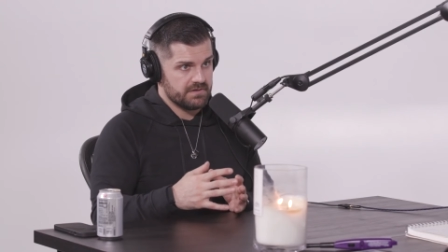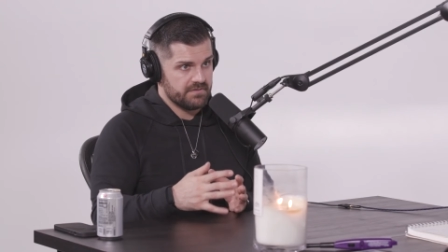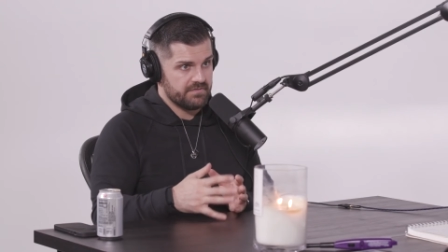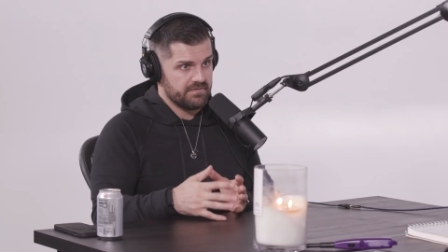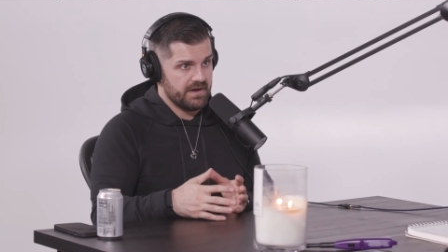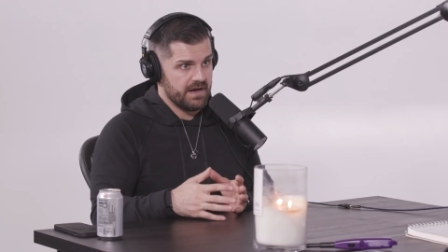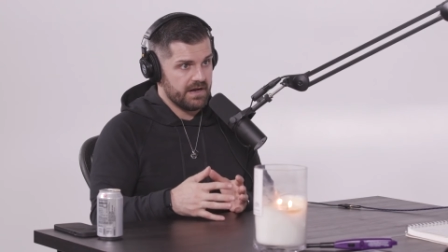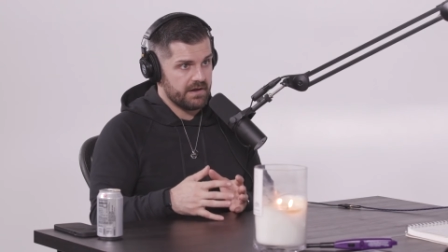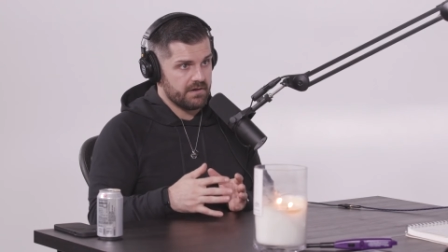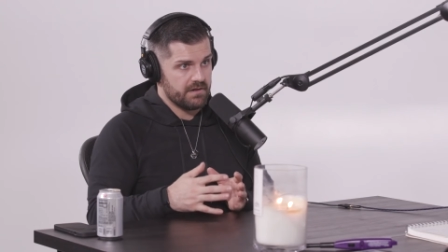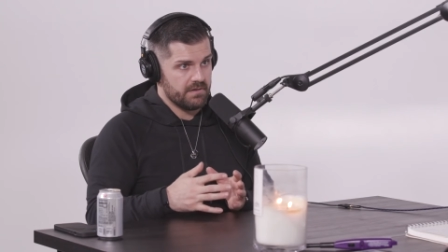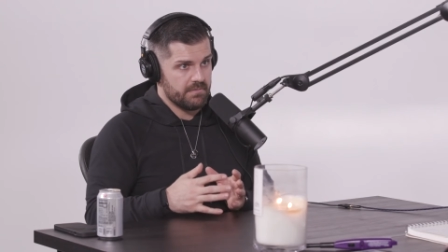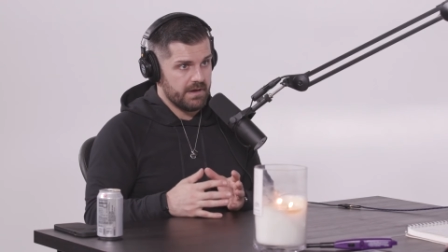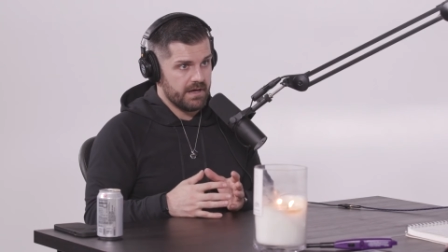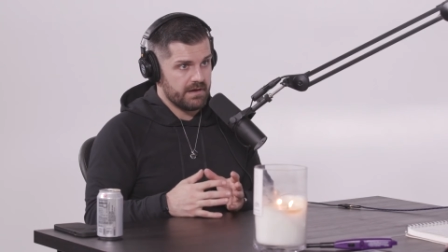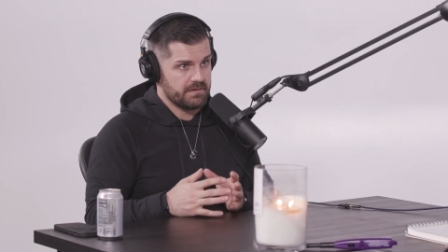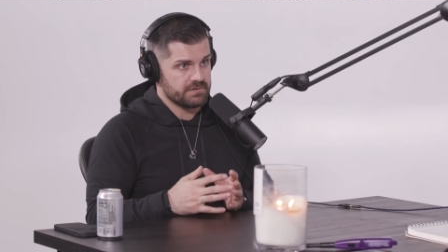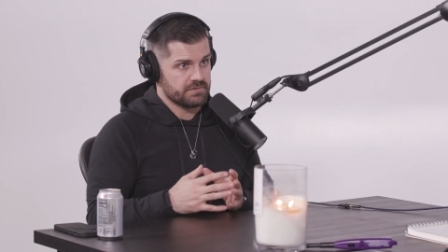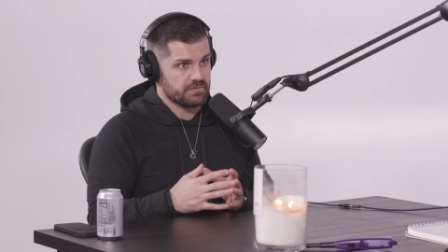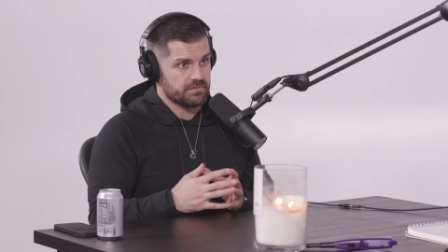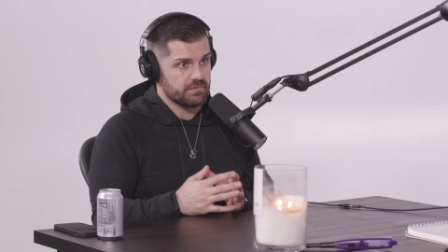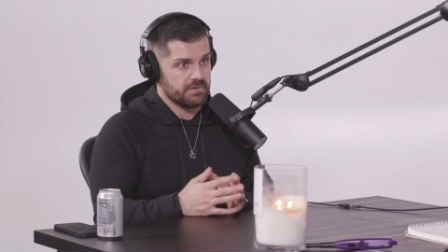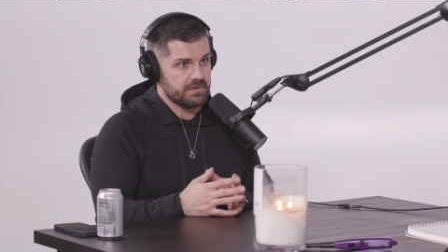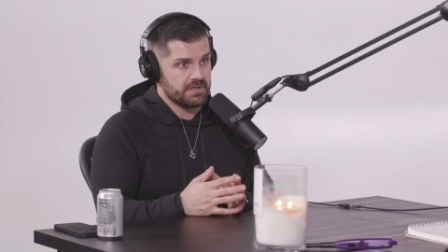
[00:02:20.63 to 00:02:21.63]
the fighter, the
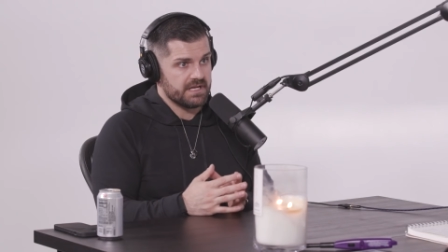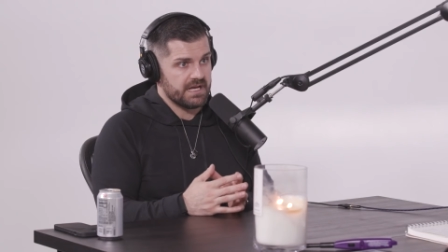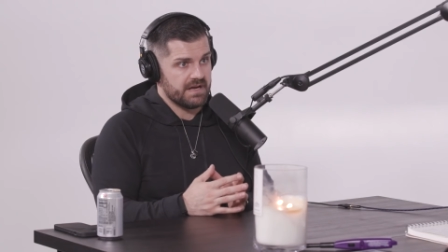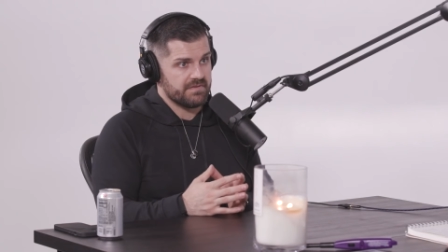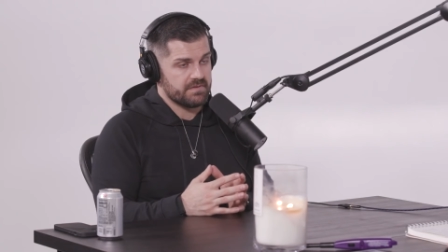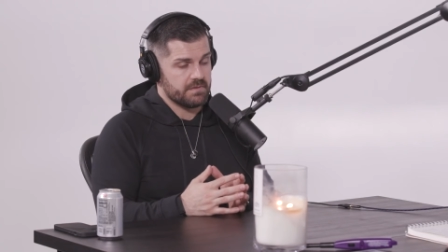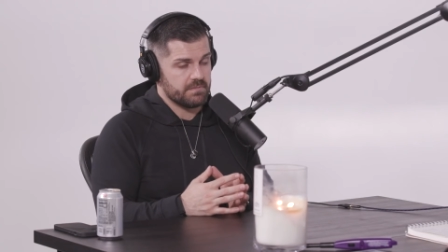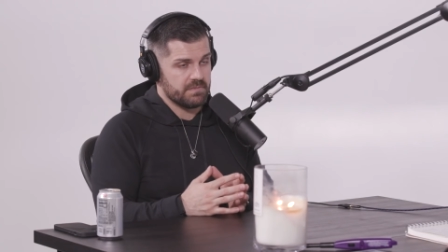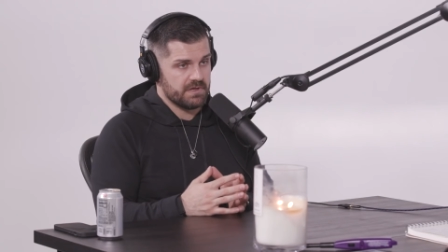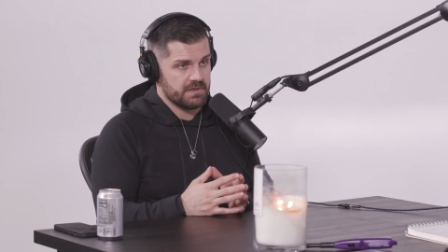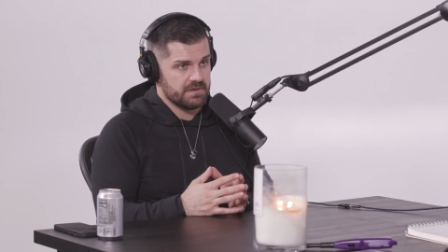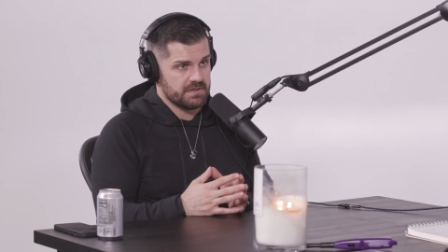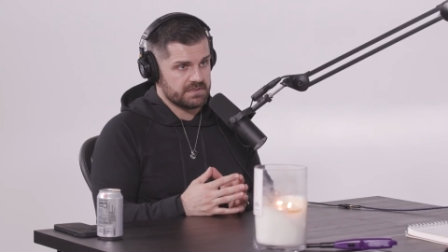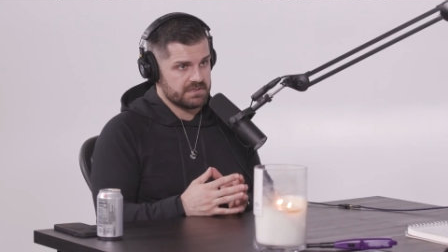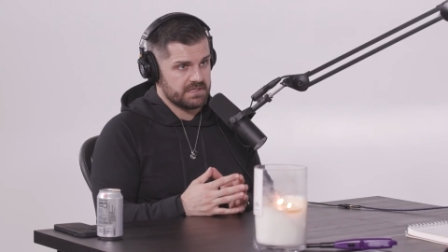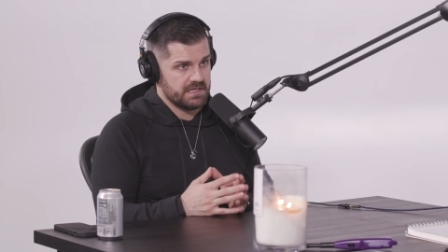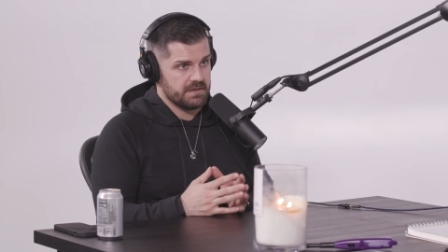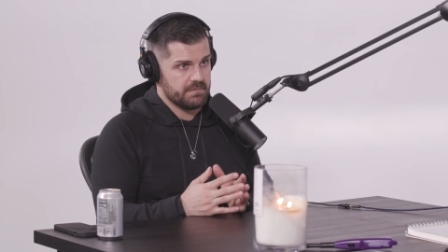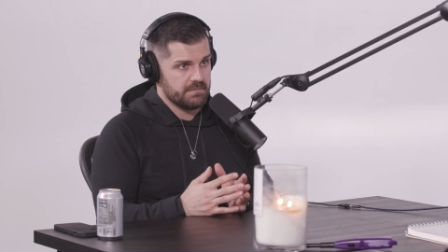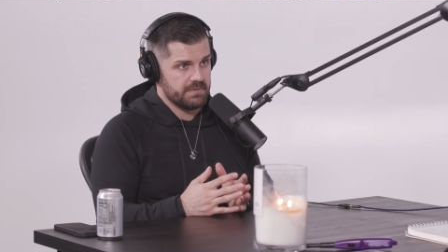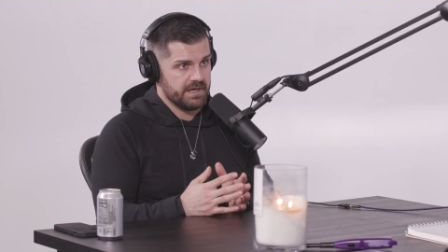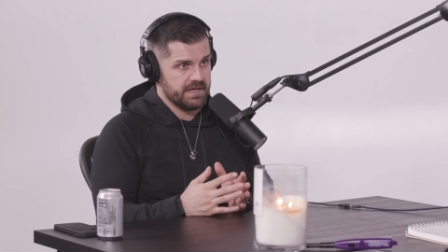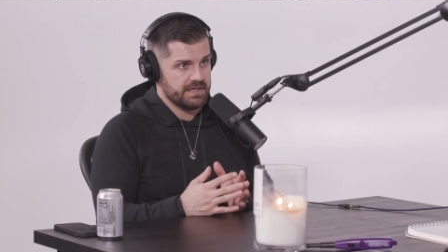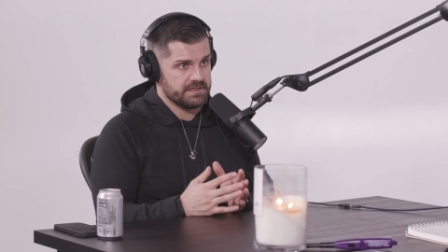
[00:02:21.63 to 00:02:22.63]
manager really have to be on the
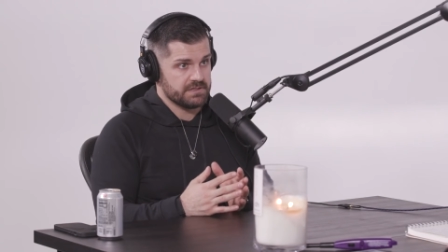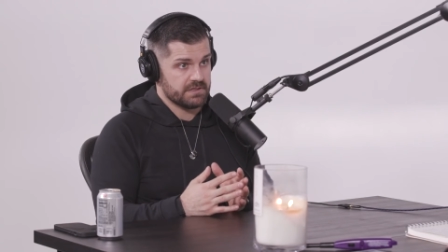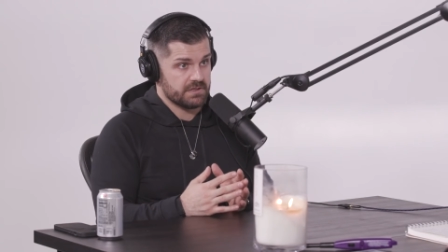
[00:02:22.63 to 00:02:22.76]
same page